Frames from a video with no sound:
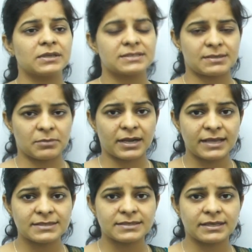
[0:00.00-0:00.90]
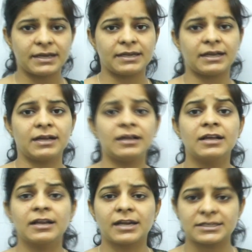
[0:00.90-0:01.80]
summarize the data,
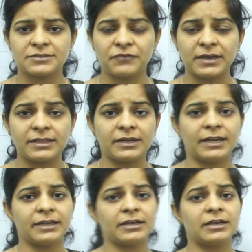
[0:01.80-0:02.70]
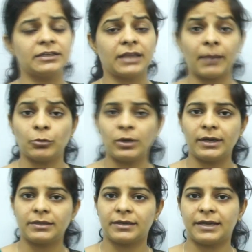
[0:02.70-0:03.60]
classify the data,
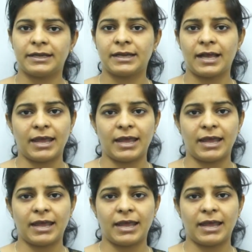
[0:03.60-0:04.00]
tabulate the data,